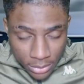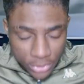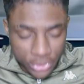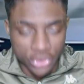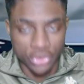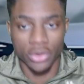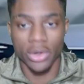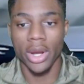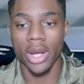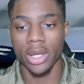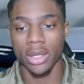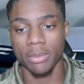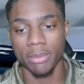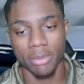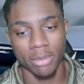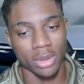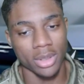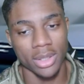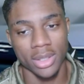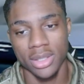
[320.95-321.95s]
truck,
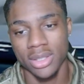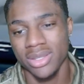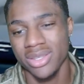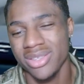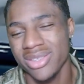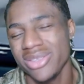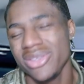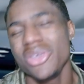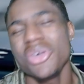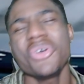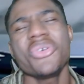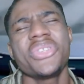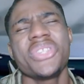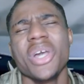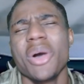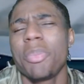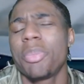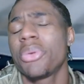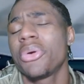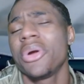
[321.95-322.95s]
use
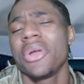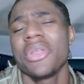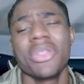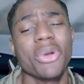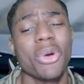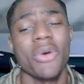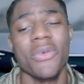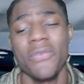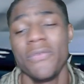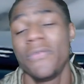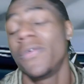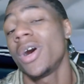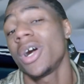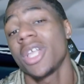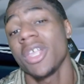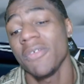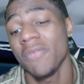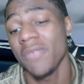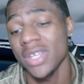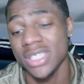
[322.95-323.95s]
your peripheral
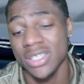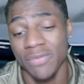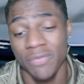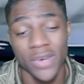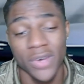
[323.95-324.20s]
fucking vision.